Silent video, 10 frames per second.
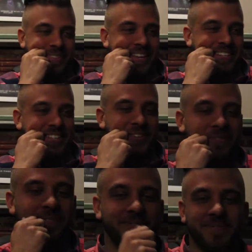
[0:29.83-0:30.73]
That's such
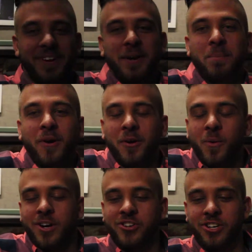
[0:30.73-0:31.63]
a very broad
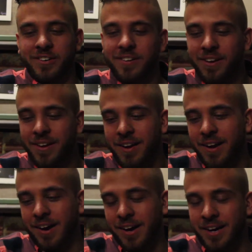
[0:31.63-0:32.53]
question.
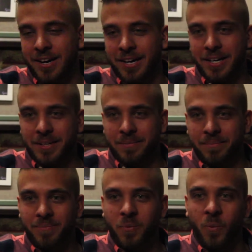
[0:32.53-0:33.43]

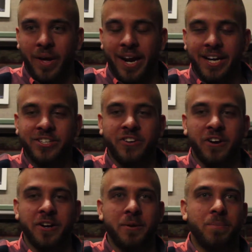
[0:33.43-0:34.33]
When I
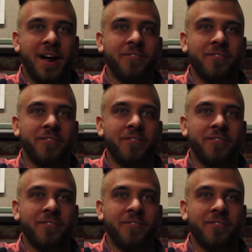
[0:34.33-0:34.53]
started in